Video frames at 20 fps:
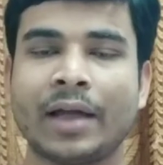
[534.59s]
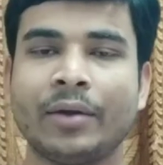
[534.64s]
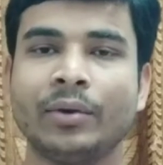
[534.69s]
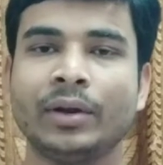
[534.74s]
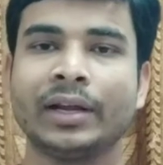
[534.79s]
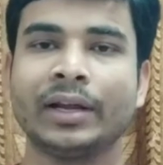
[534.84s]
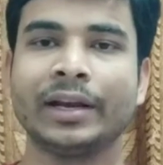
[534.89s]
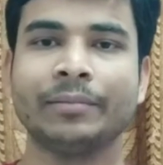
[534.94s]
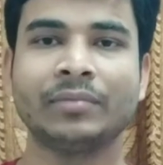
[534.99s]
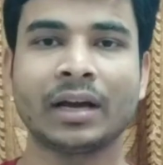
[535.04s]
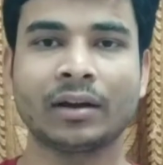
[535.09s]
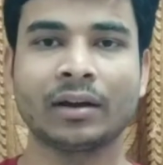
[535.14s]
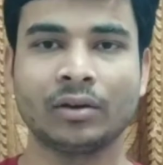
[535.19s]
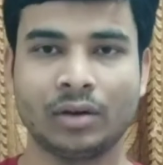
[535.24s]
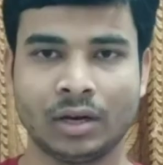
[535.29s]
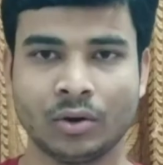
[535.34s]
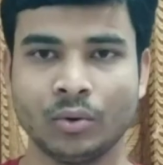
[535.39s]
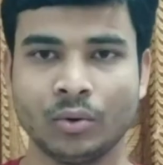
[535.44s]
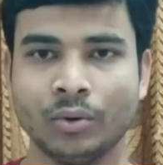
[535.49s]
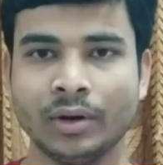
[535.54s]
I will give the
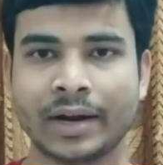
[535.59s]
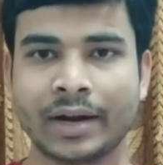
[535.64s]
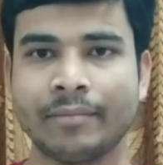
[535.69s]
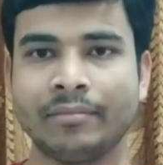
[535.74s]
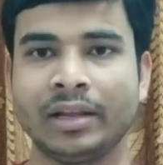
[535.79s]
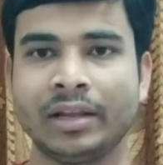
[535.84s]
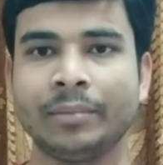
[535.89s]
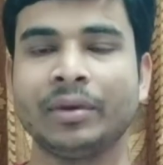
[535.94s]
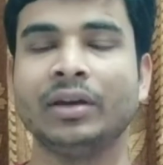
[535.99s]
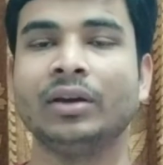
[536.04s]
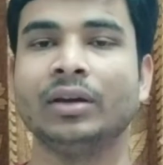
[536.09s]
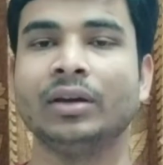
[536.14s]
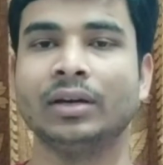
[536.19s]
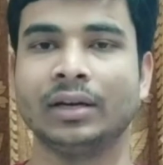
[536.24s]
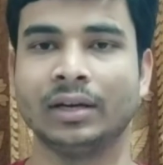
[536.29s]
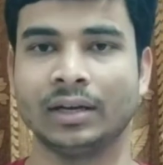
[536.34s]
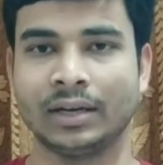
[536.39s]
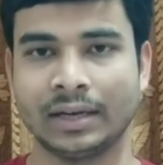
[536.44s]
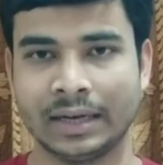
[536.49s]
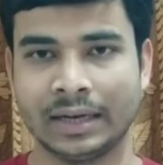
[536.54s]
uh, Google Drive link,
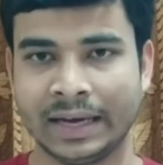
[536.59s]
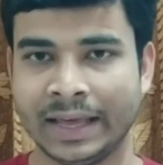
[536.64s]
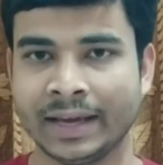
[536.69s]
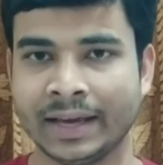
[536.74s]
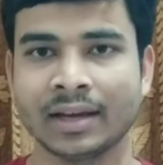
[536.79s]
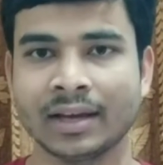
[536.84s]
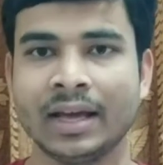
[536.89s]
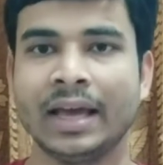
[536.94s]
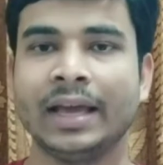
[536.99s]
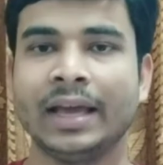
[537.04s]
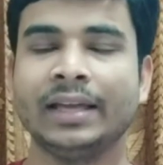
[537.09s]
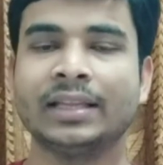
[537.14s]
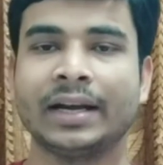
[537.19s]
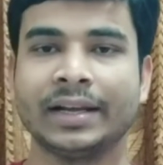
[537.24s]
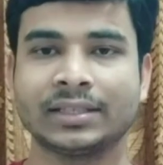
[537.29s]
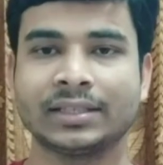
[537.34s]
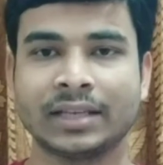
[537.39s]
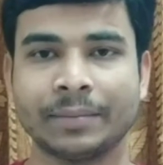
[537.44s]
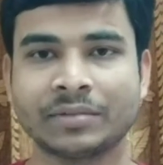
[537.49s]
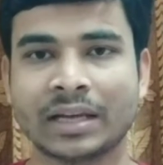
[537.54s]
uh, link in the
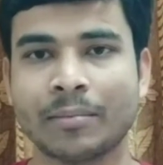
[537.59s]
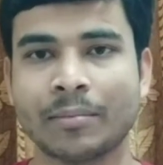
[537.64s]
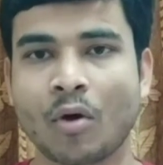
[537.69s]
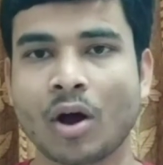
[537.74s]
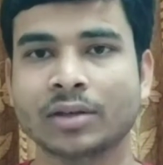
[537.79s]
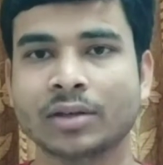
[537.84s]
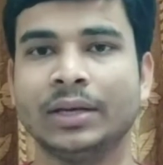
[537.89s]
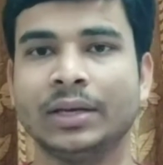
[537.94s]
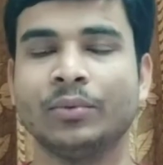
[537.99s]
description box.